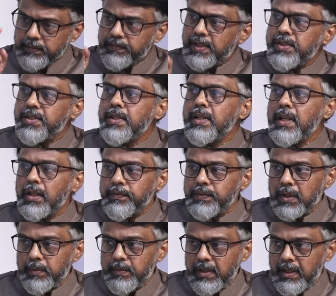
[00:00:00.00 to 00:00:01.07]
first day of
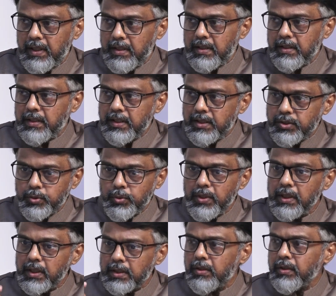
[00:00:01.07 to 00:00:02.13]
the rebellion, that is
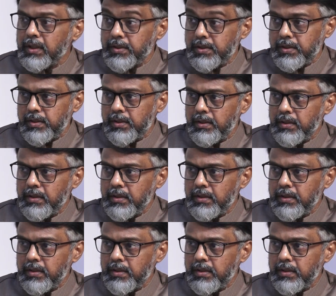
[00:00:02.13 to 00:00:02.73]
20th August,